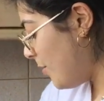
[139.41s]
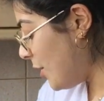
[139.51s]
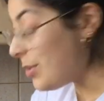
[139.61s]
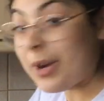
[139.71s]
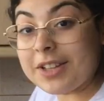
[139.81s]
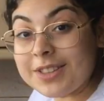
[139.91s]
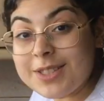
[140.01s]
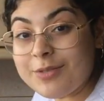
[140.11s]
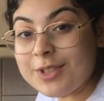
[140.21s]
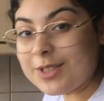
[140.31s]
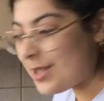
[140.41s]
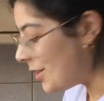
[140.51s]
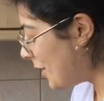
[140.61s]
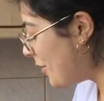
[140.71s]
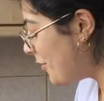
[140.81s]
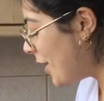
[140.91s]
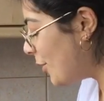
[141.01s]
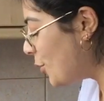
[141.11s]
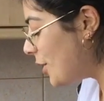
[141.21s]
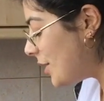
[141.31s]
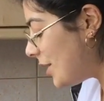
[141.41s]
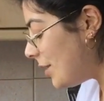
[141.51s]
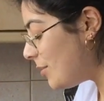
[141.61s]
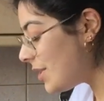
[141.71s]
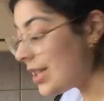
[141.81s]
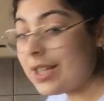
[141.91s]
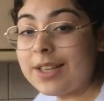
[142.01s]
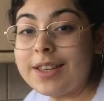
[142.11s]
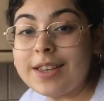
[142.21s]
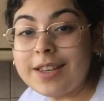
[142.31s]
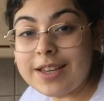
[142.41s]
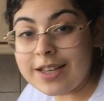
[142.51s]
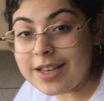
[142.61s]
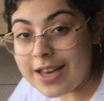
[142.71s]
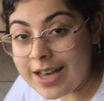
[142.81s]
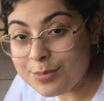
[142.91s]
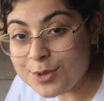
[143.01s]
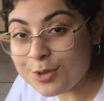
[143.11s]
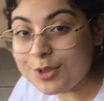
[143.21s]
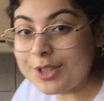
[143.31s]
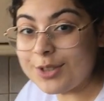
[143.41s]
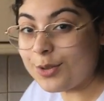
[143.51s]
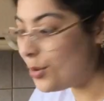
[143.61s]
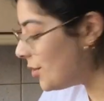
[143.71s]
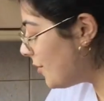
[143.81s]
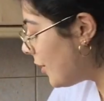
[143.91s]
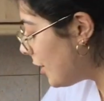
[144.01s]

because apparently 7 isn't enough. I know this seems like absolutely loads of